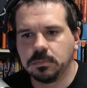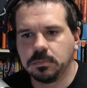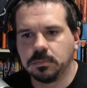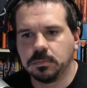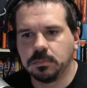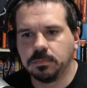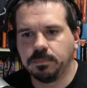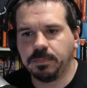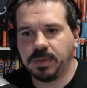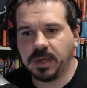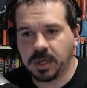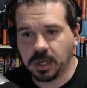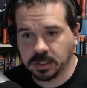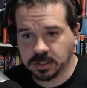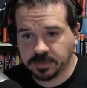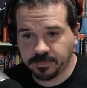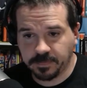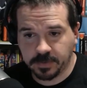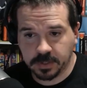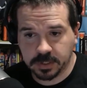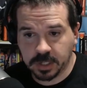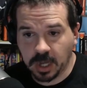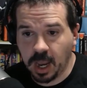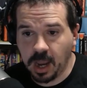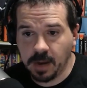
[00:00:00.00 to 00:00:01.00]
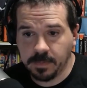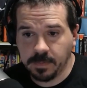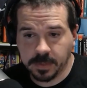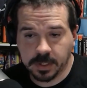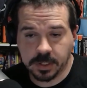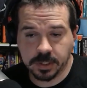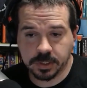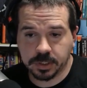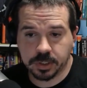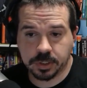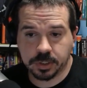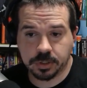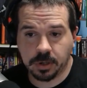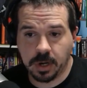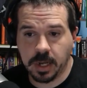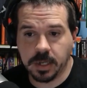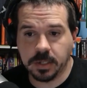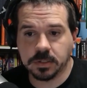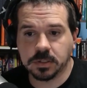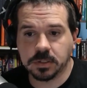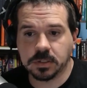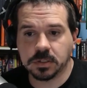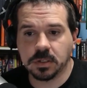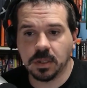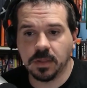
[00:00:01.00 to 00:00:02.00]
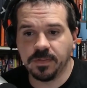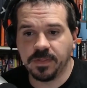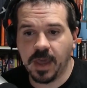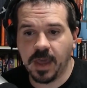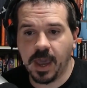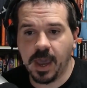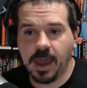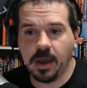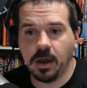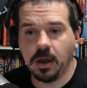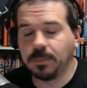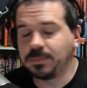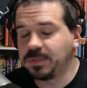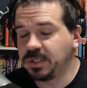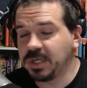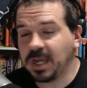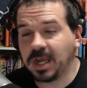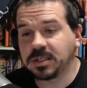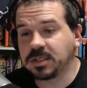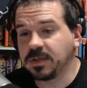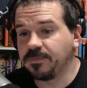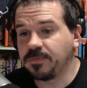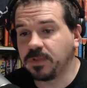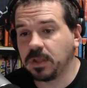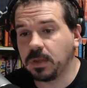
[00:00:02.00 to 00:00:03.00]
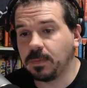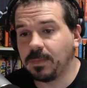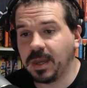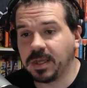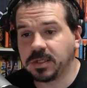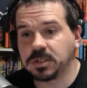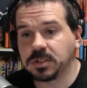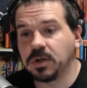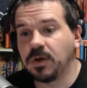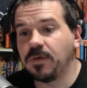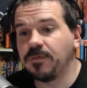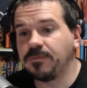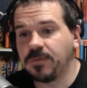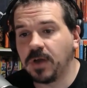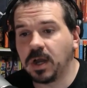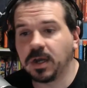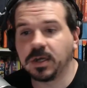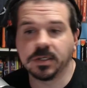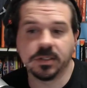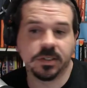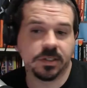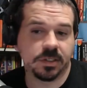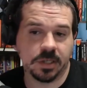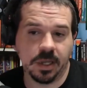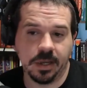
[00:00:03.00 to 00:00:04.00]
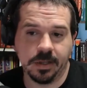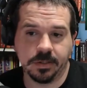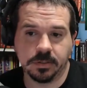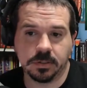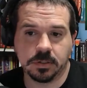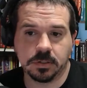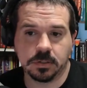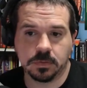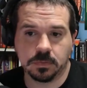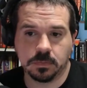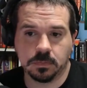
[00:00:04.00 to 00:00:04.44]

Because for time constraints, that objectively makes no fucking sense.